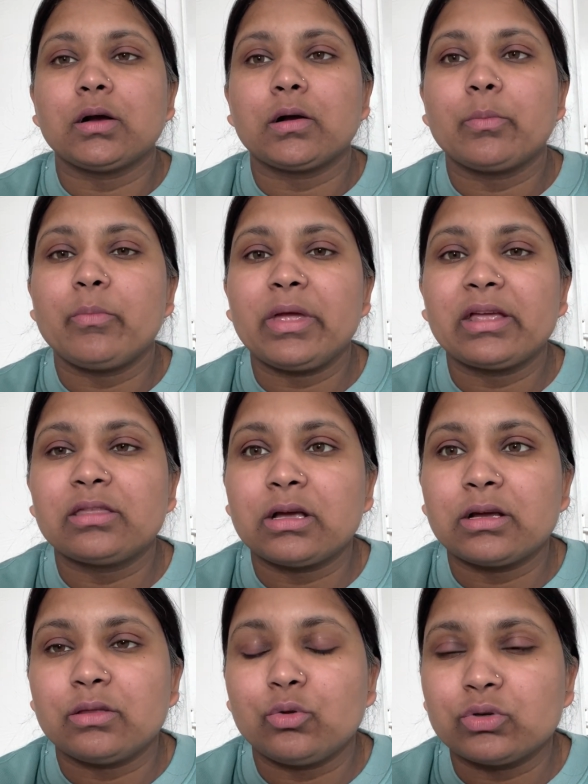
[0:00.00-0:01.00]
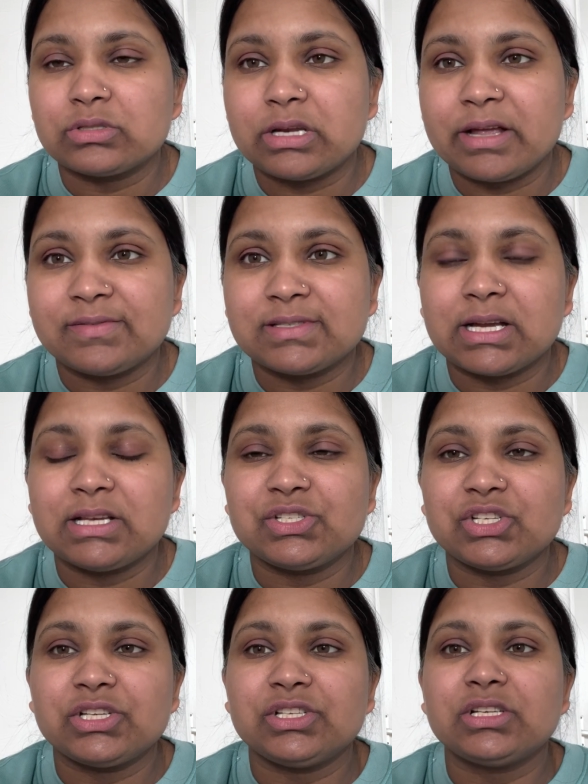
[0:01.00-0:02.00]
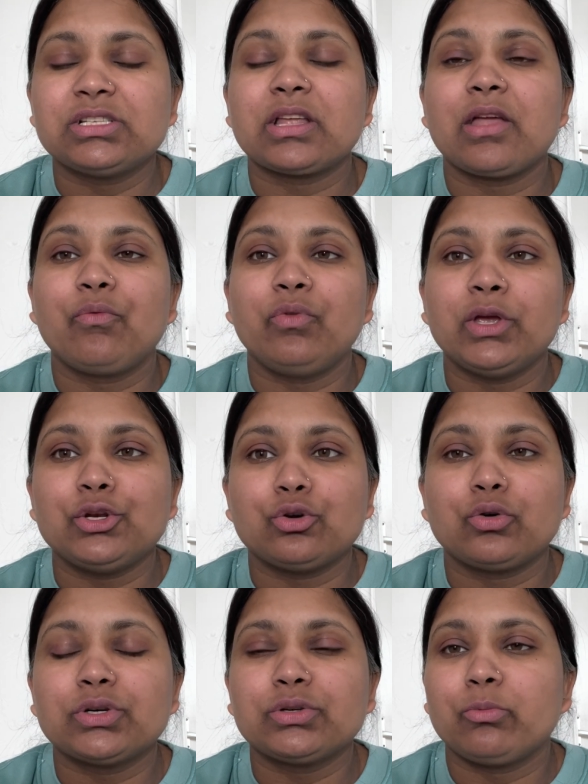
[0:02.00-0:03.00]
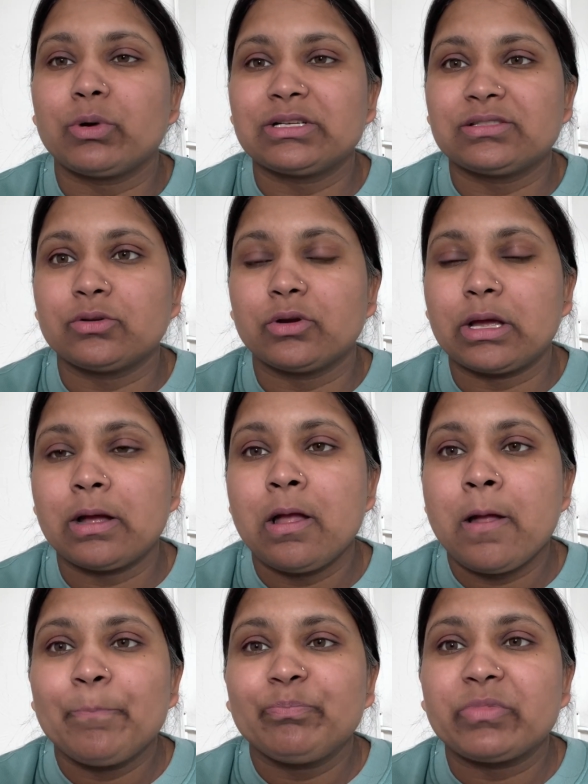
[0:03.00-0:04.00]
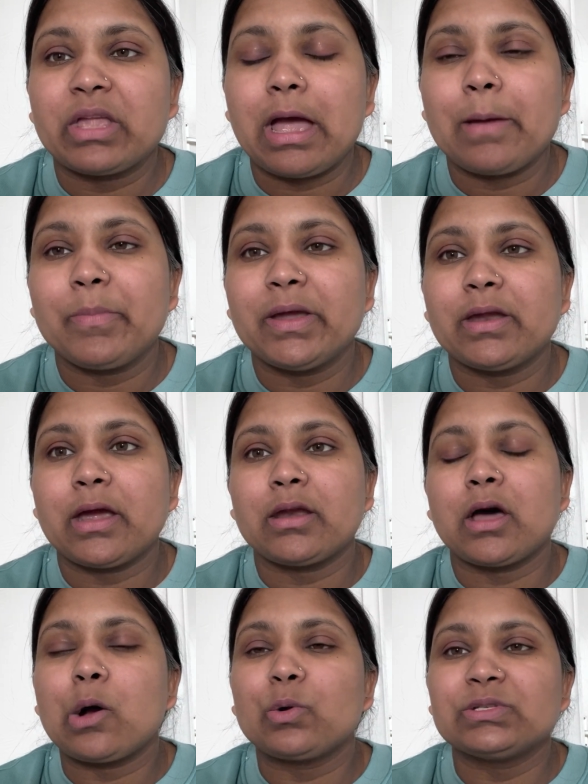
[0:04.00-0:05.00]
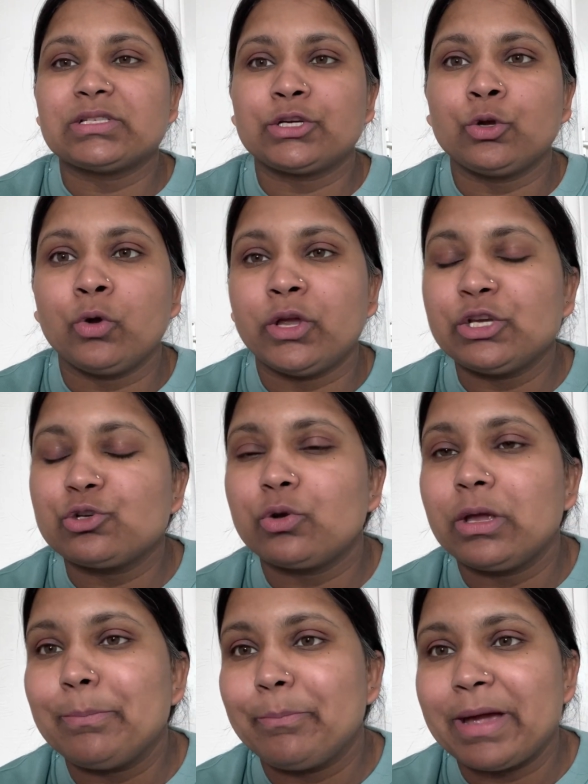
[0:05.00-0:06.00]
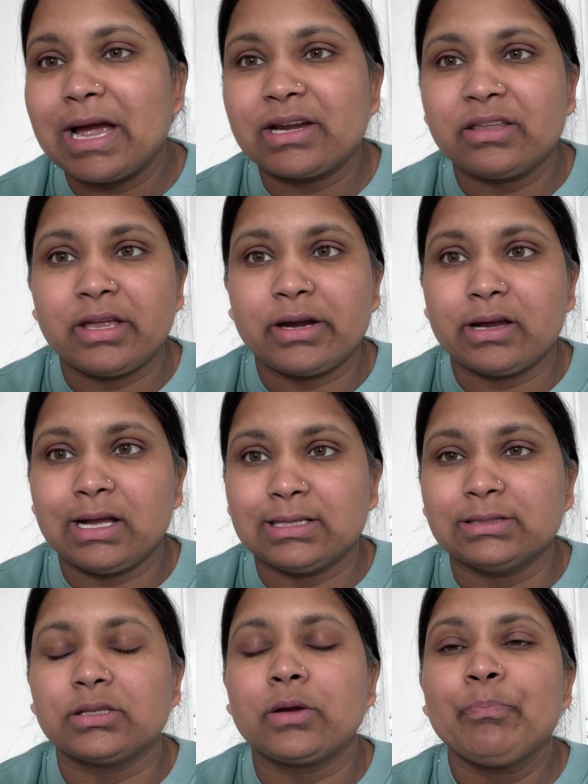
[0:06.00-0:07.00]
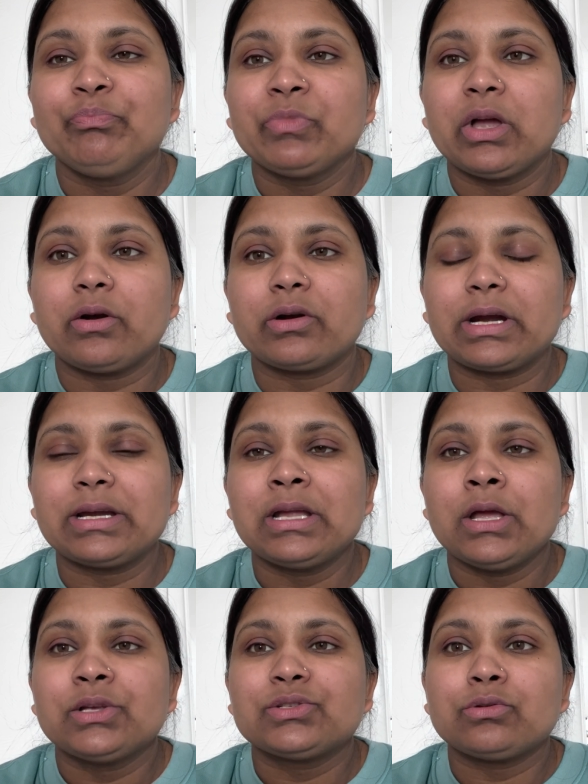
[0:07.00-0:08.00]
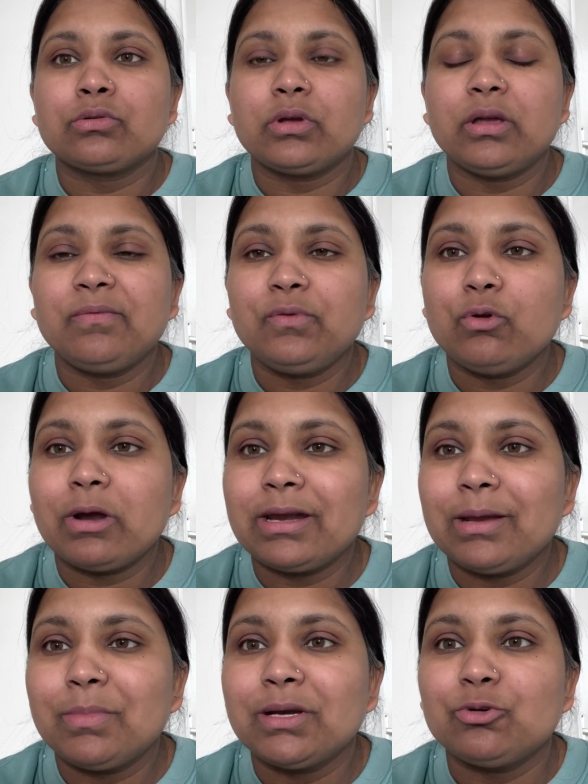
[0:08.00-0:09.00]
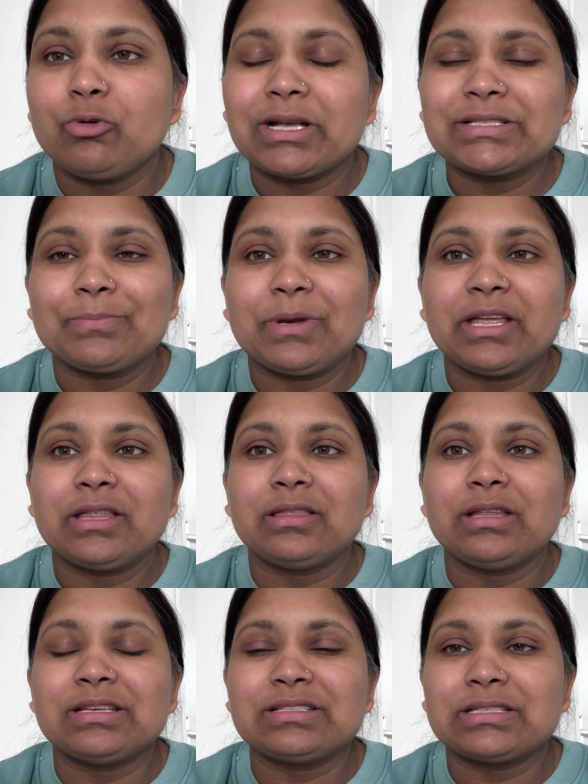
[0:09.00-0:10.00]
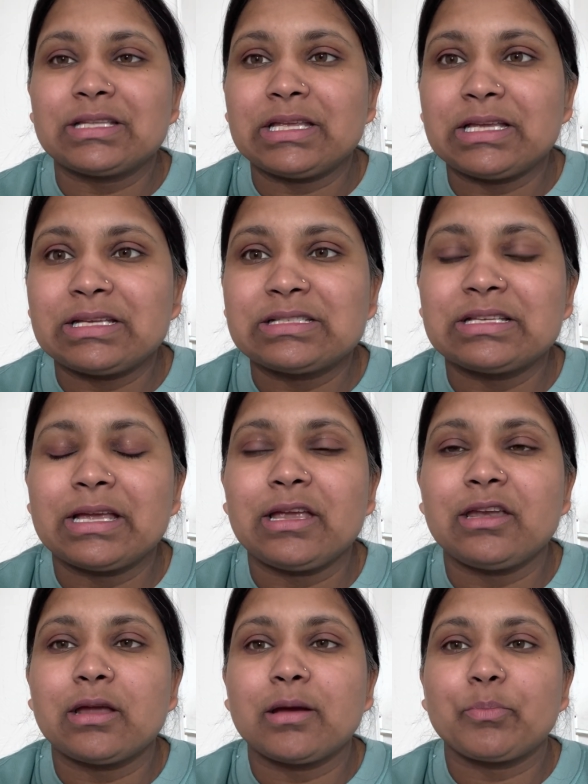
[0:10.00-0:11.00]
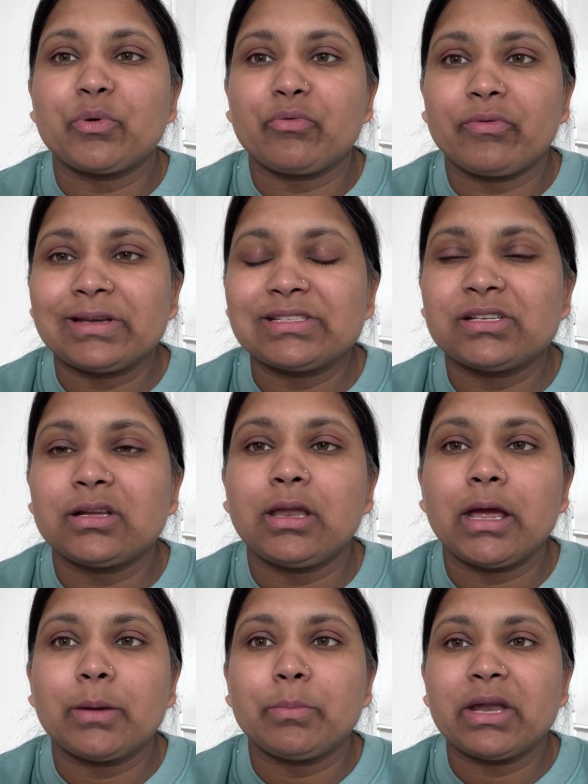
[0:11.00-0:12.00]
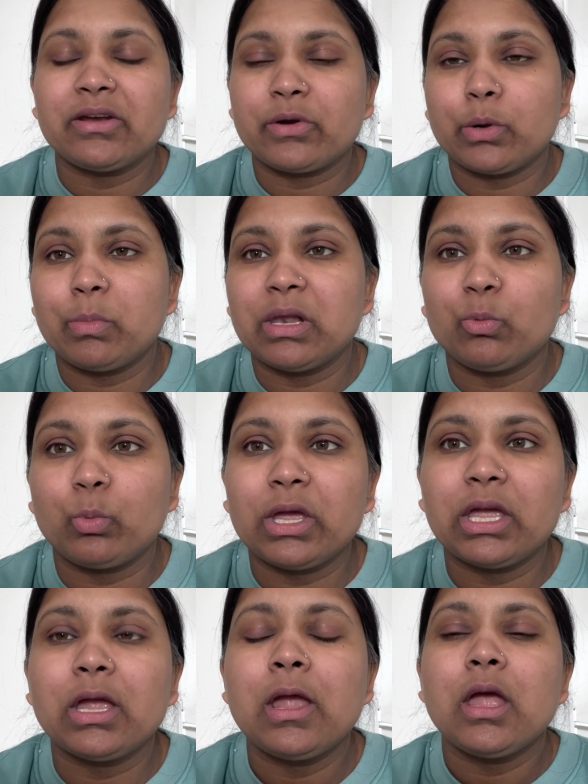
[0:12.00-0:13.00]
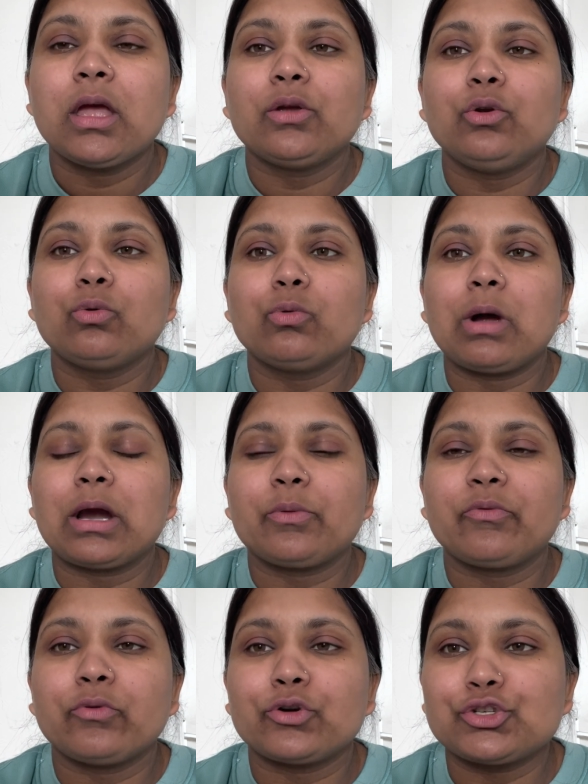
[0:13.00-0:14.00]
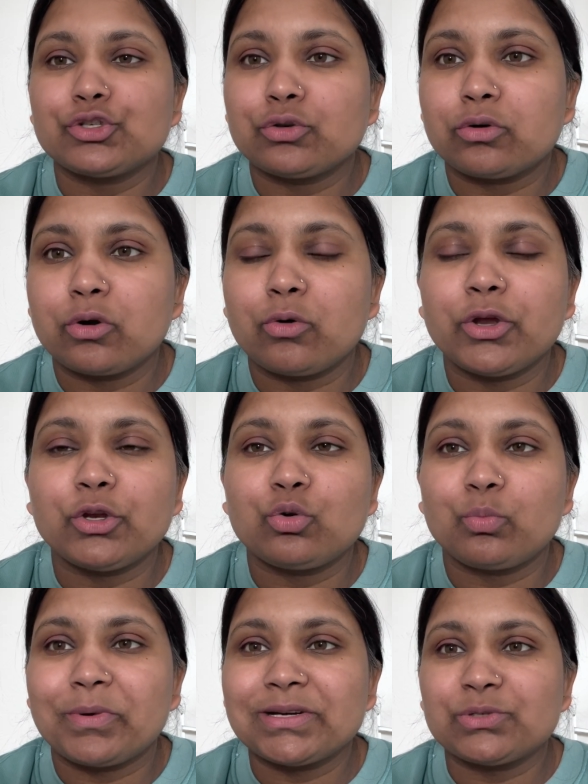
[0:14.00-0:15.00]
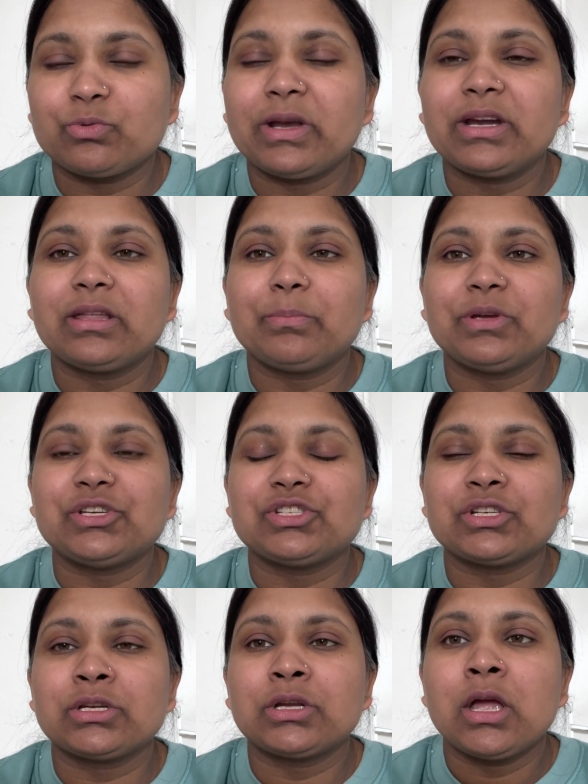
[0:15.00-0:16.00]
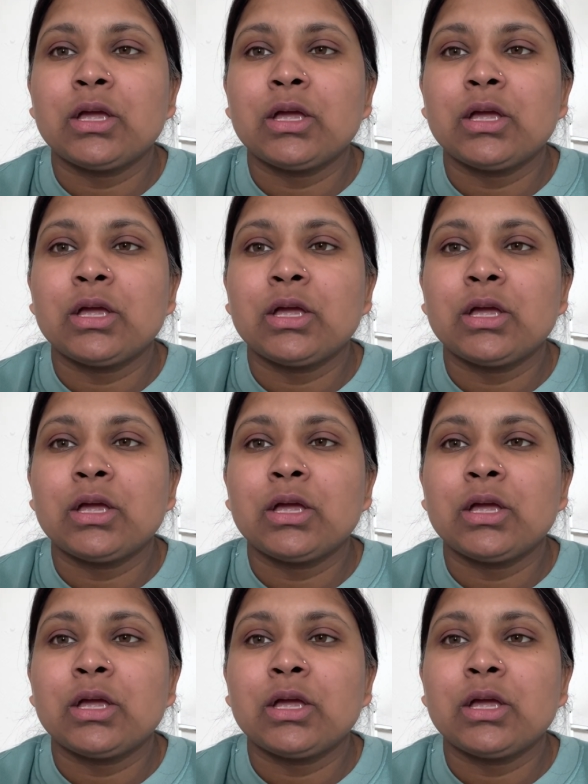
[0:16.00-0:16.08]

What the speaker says: make those lifestyle changes. If they don't, what's gonna happen and how is it going to impact their health. All right, so if you are able to explain these things in a professional and mannerable way, you are for sure going to persuade the patient.